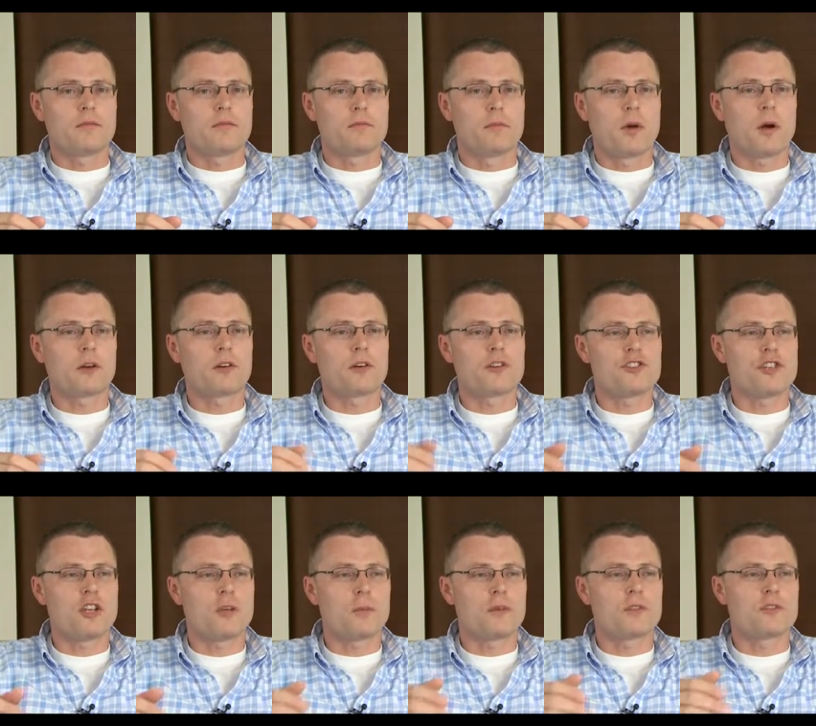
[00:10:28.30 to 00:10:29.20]

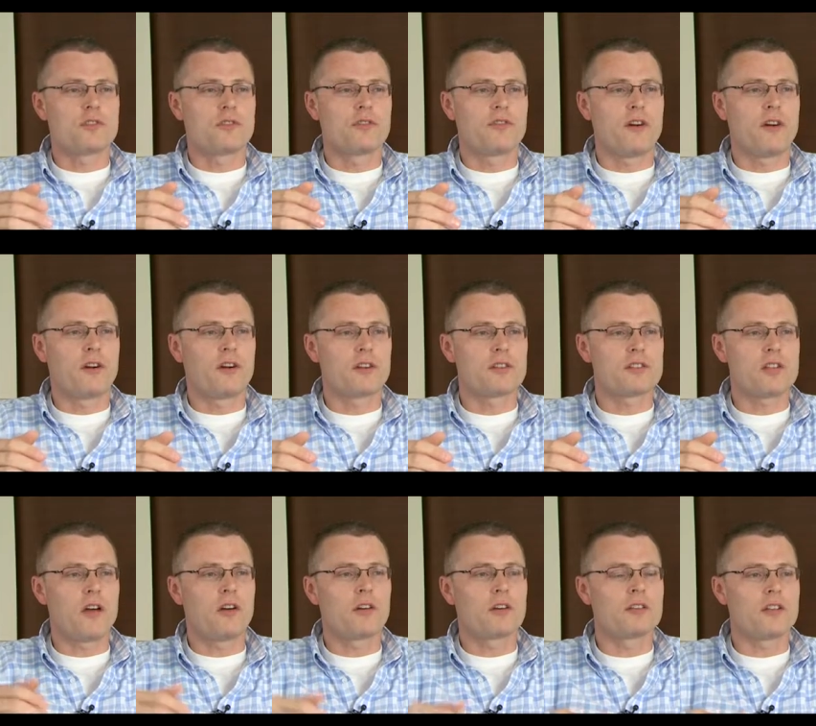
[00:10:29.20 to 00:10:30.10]
partnership insofar as
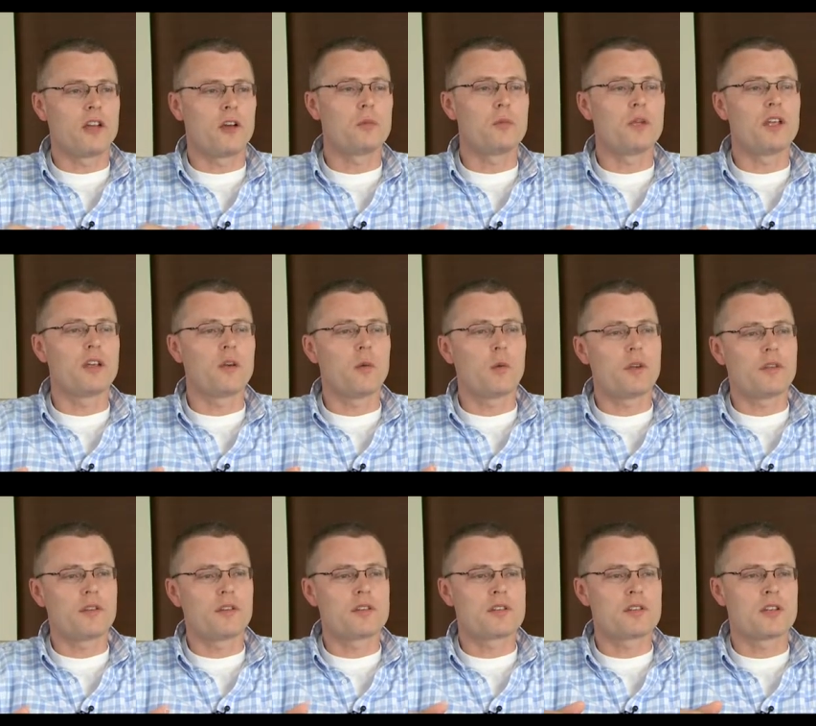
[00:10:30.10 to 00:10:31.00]
Alcatel being
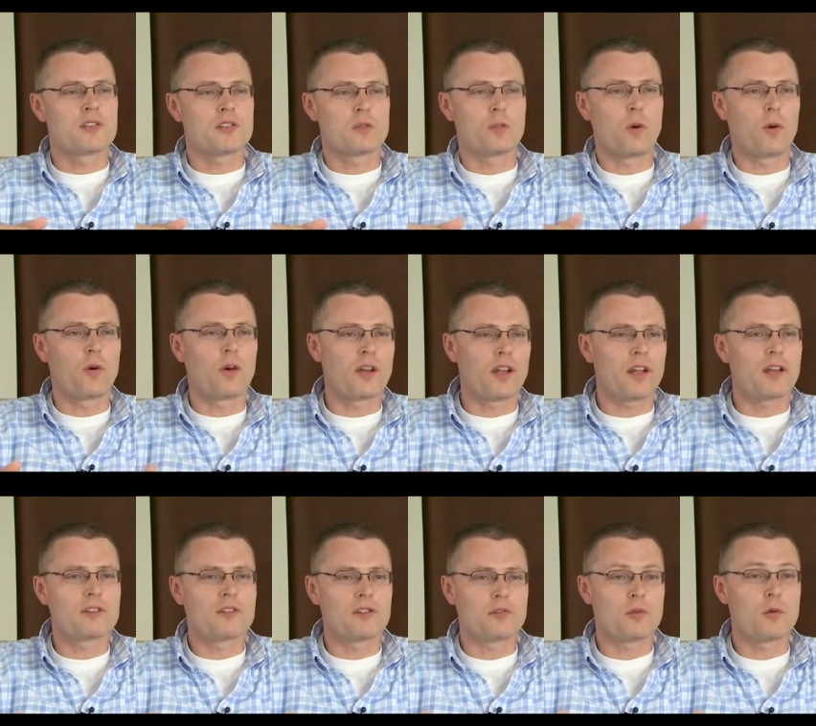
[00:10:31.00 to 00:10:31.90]
with us and supporting
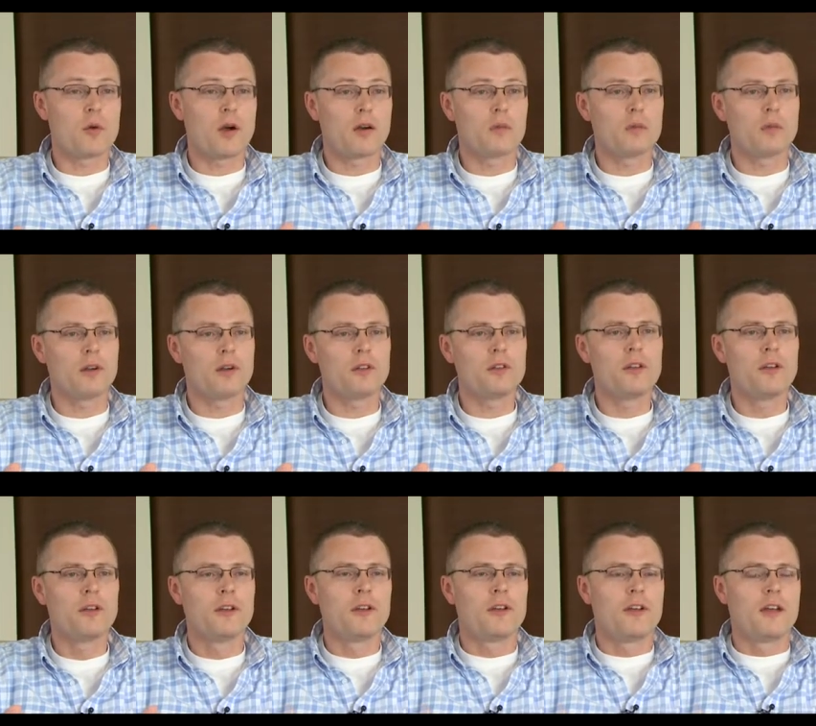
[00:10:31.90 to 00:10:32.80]
us through our build,
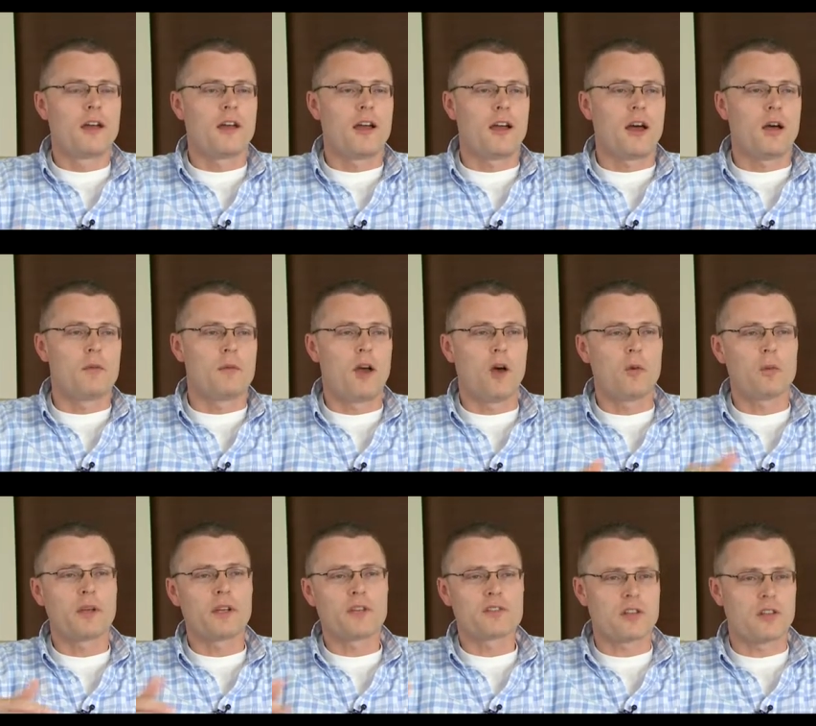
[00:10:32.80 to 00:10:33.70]

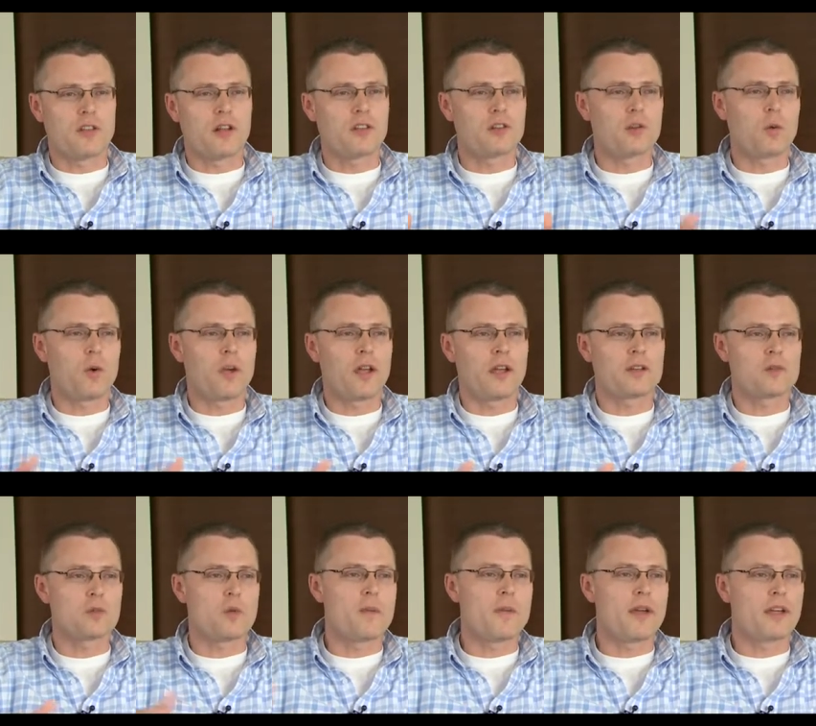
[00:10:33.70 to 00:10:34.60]
helping us along the way
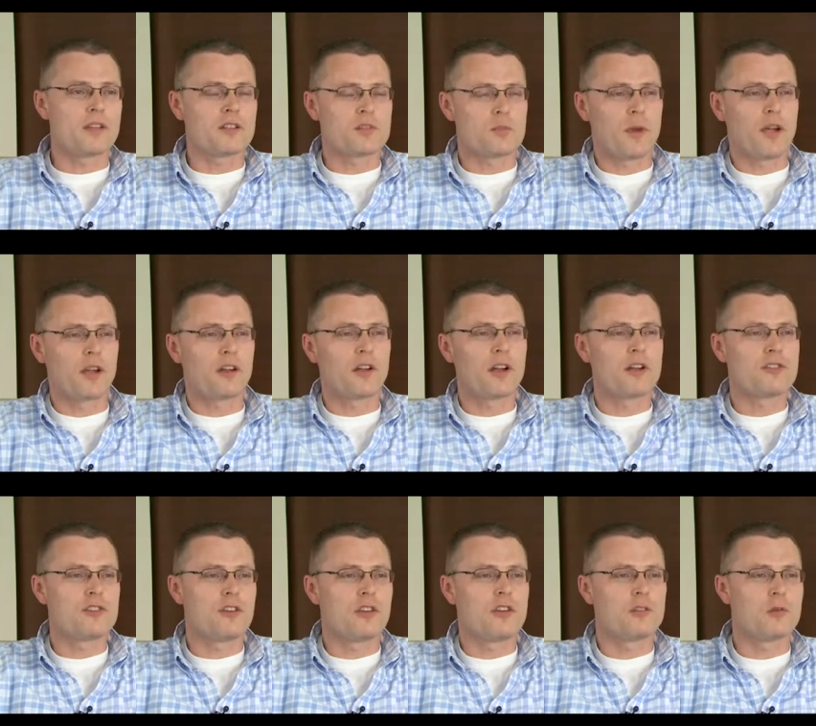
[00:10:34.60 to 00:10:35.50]
as we make this
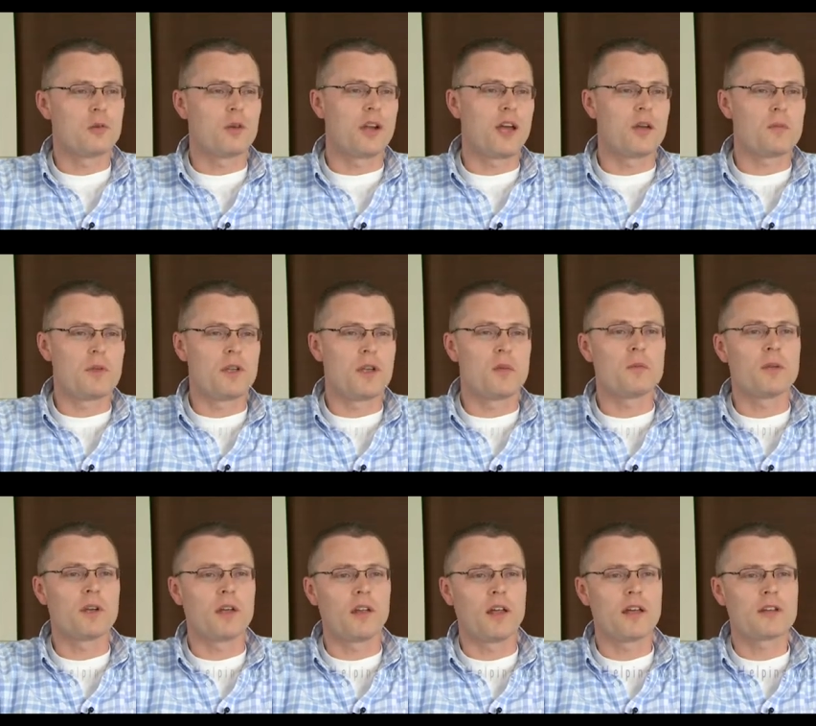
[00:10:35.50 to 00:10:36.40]
migration into an
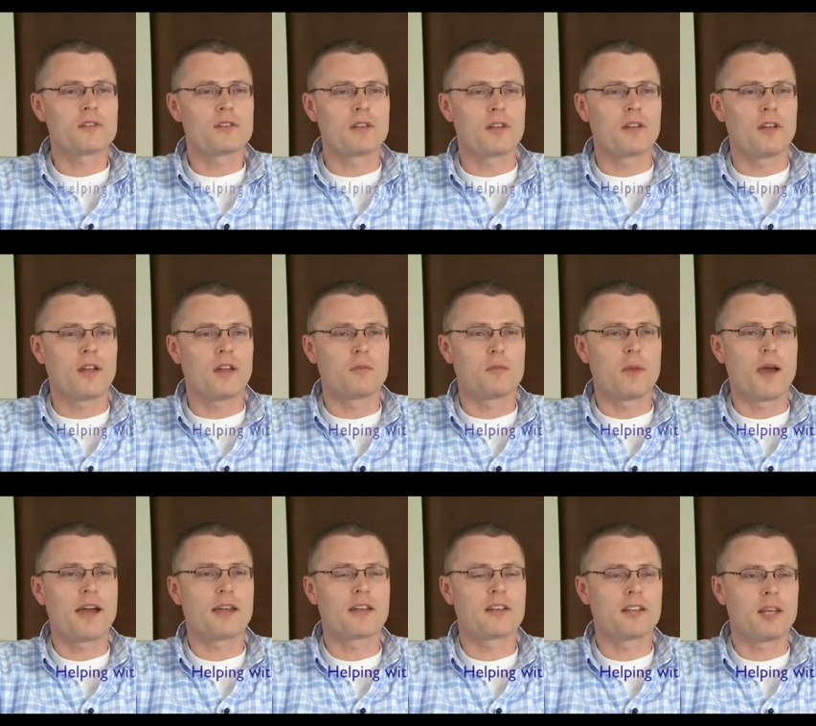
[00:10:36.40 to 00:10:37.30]
IP/MPLS and
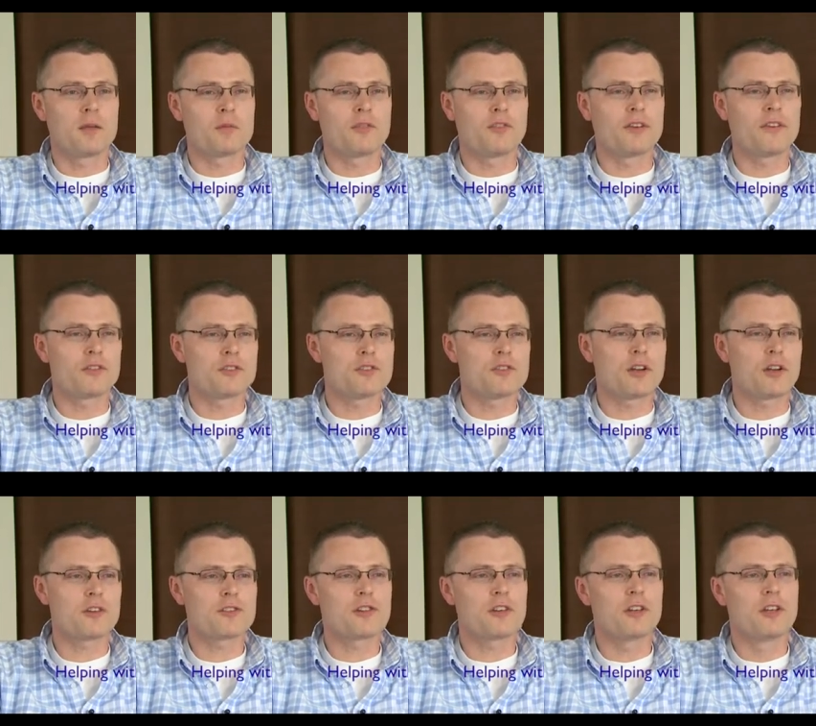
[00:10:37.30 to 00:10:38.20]
packet type of
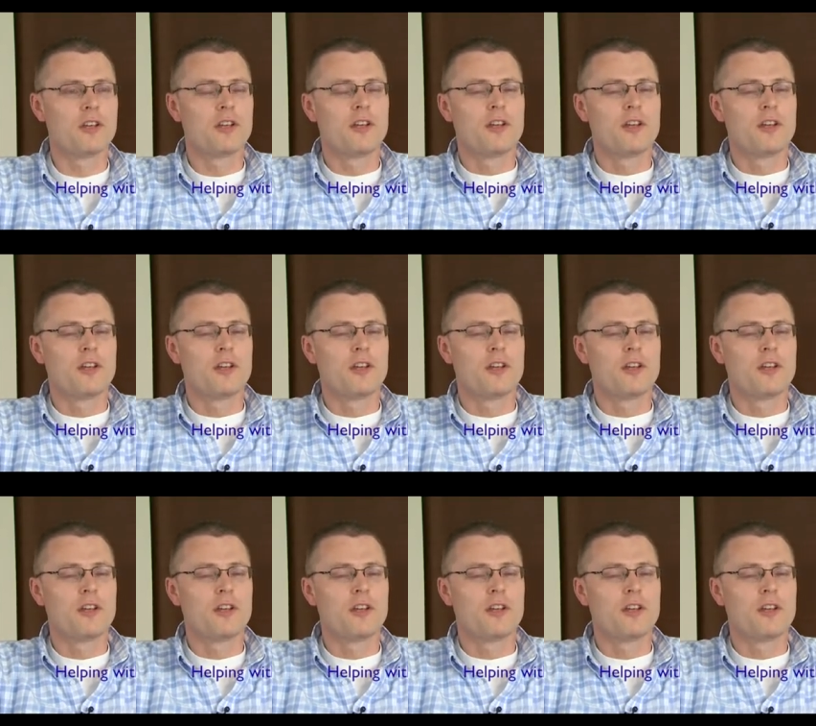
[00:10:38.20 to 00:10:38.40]
infrastructure.